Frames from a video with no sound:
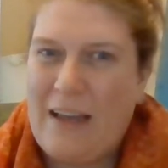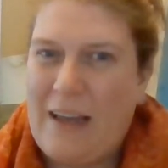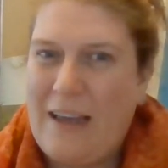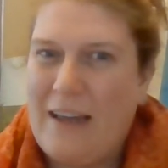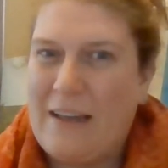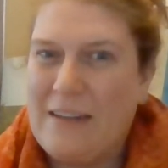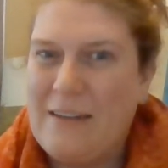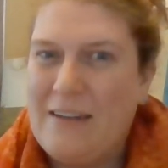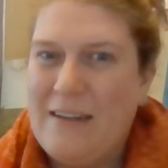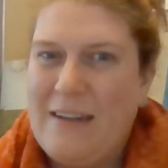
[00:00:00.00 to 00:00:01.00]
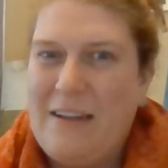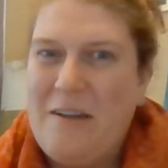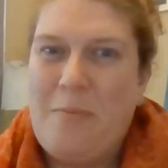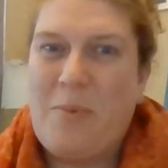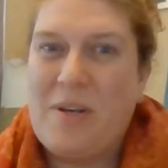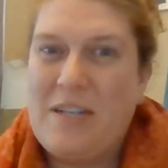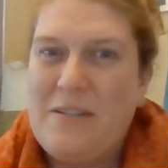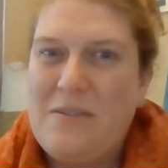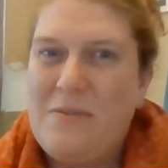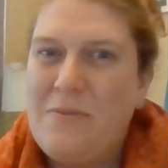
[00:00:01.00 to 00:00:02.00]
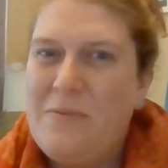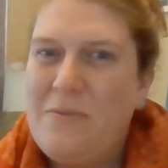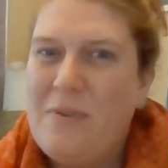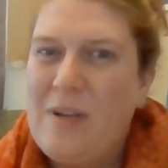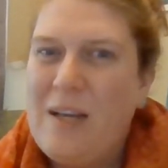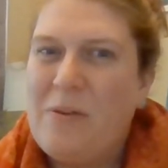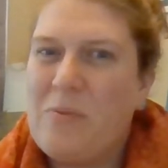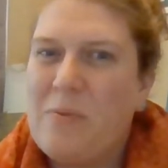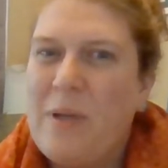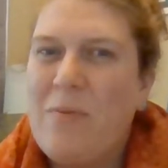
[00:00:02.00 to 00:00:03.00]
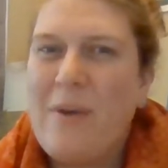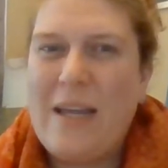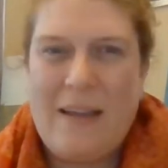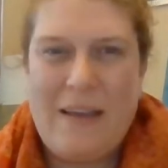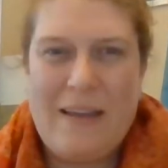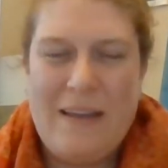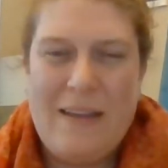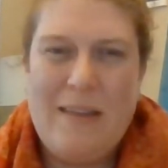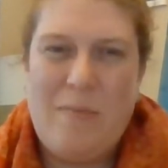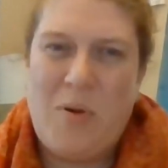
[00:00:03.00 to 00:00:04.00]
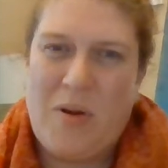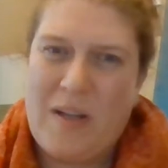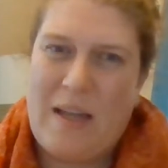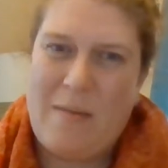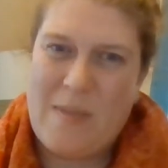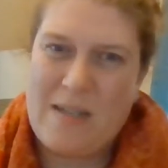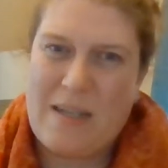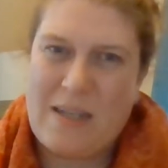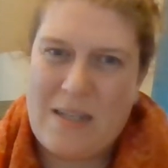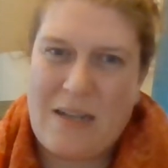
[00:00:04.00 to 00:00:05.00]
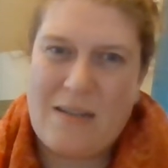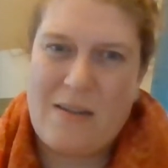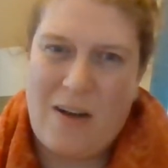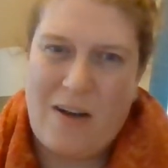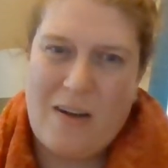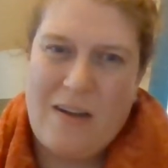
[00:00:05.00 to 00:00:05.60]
and pretty soon we'll be reading the book that Miss Link sent along.